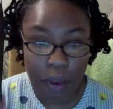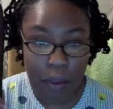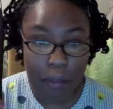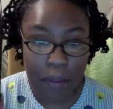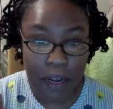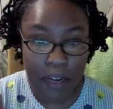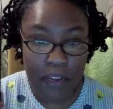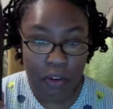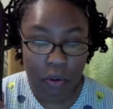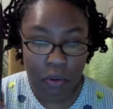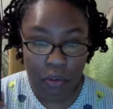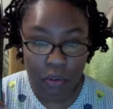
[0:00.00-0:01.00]
but
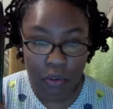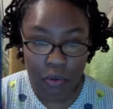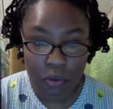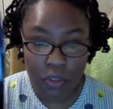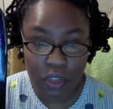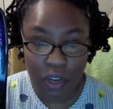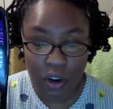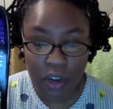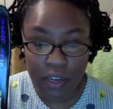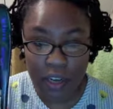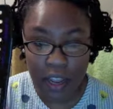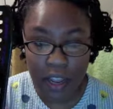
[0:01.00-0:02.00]
used
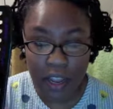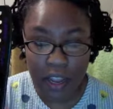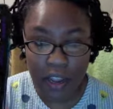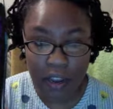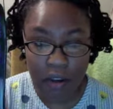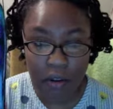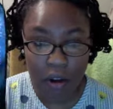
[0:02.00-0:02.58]
on a